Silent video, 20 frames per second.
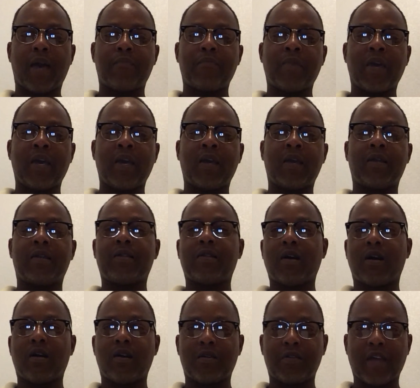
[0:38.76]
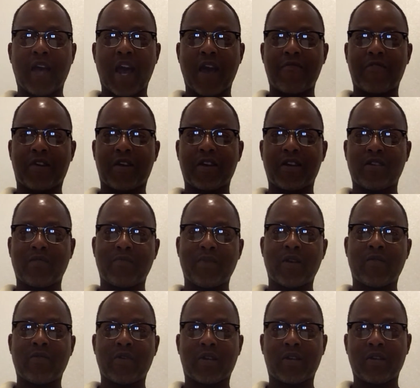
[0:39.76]
made the African
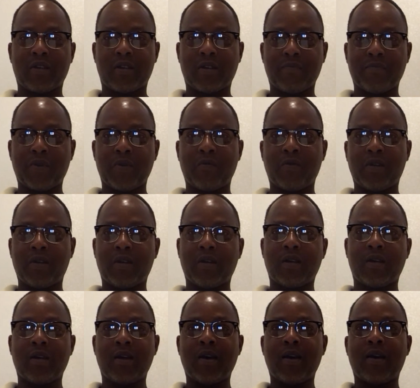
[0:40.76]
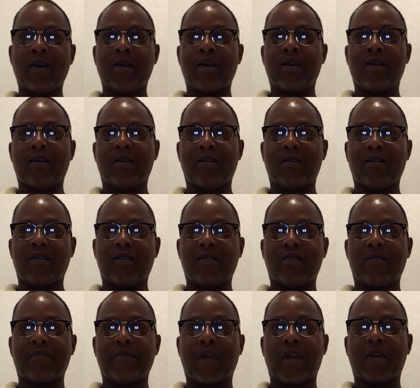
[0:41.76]
American community
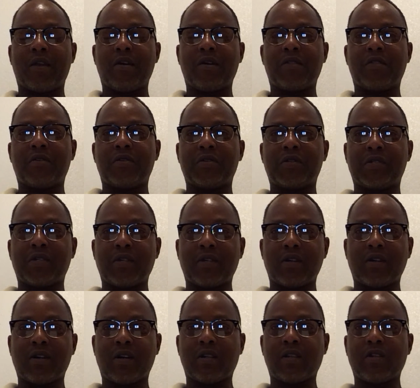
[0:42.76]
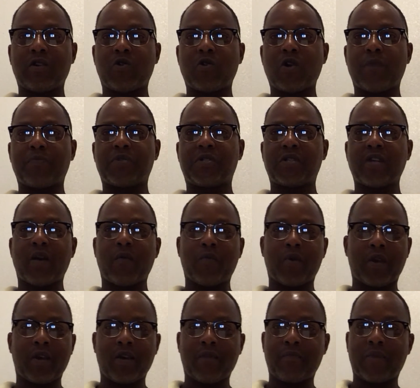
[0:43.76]
and others a little upset
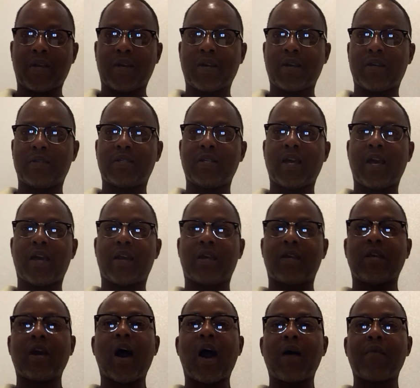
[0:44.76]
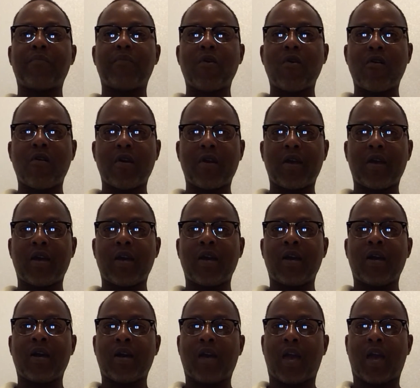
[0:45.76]
with him because he had a yacht party
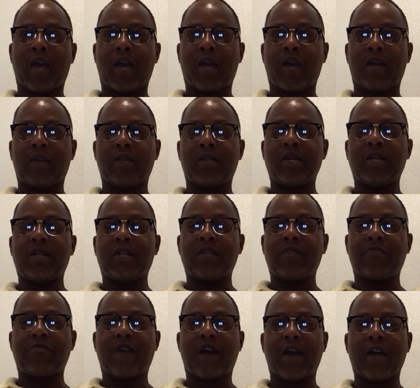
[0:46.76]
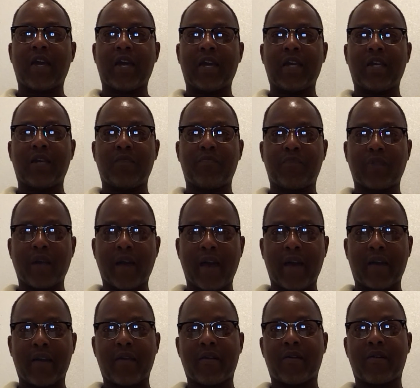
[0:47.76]
and didn't invite any
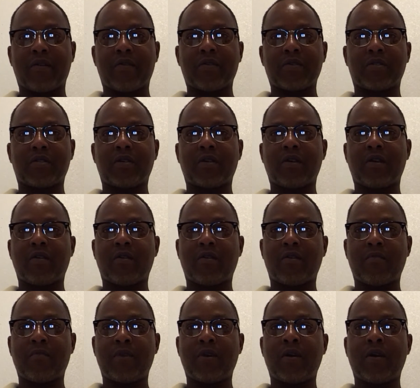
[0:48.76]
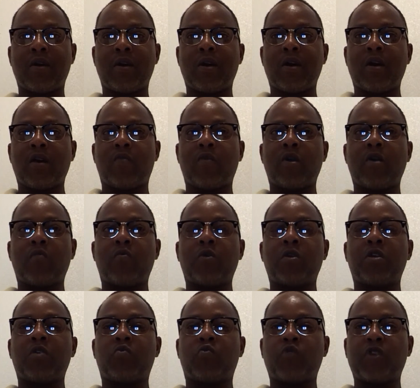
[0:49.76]
black girls. You heard me? Well,
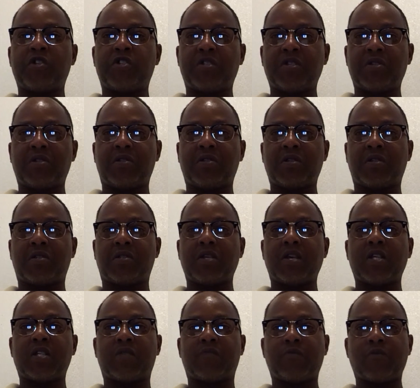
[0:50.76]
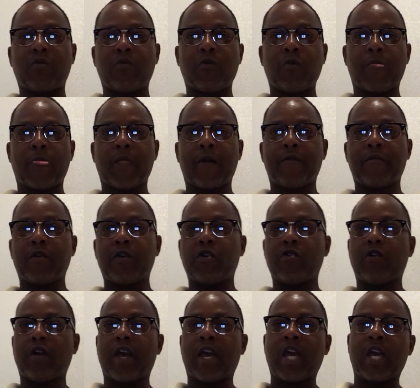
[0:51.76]
when you're rich and successful,
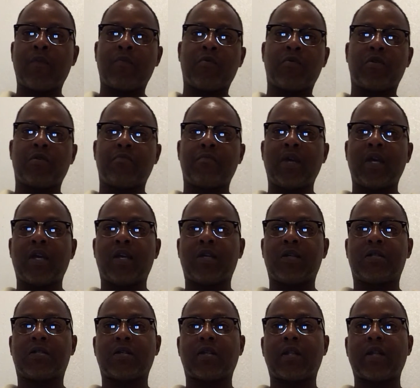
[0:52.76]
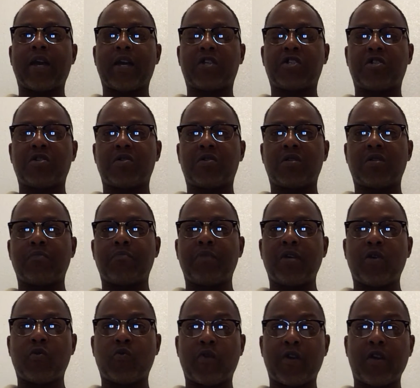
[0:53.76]
you're able to make selections and
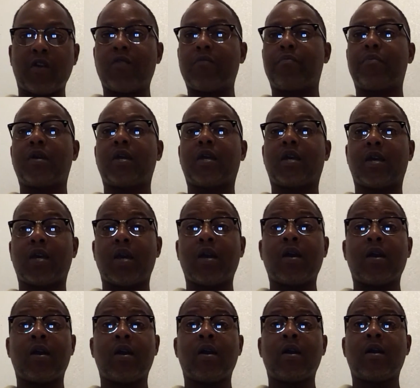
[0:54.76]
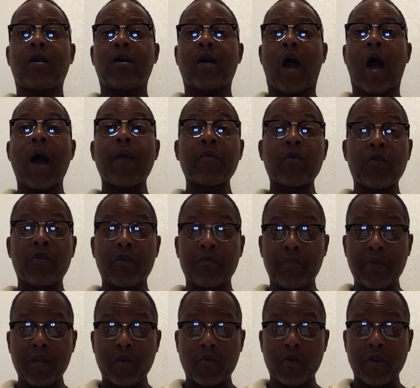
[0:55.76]
be real picky. I'm going to
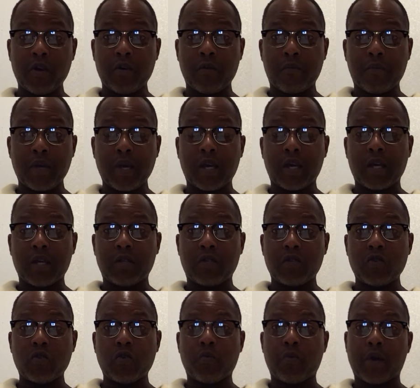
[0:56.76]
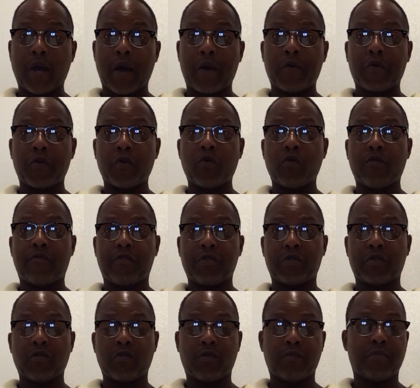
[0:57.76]
be real picky too, but I don't know if it's
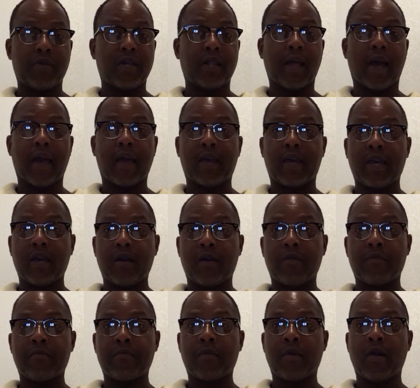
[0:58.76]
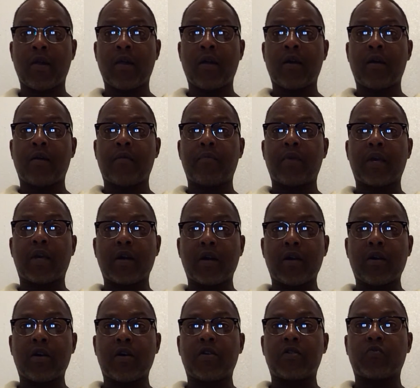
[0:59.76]
going to be like him.
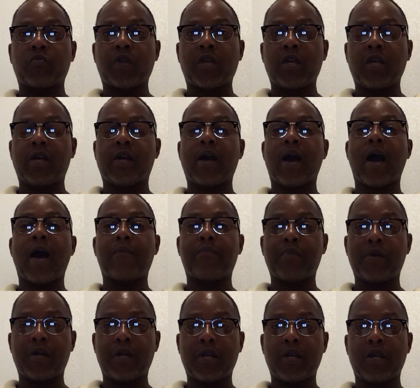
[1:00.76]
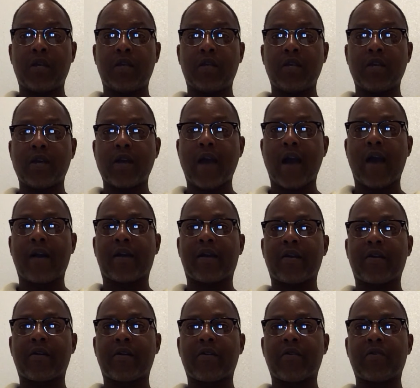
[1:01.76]
Because when you got money, you got
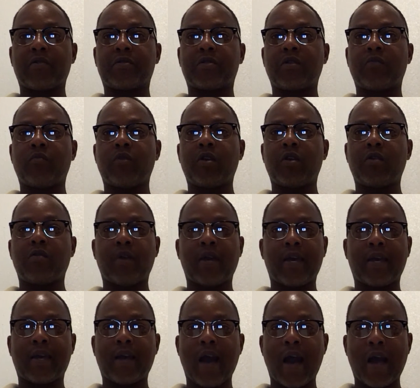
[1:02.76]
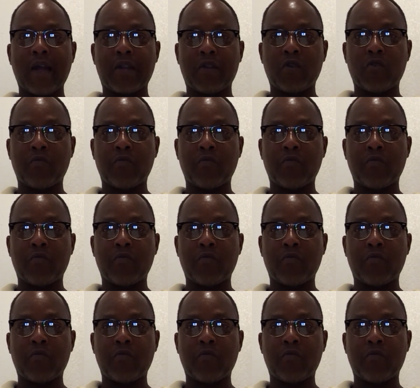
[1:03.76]
girls. And when you ain't got no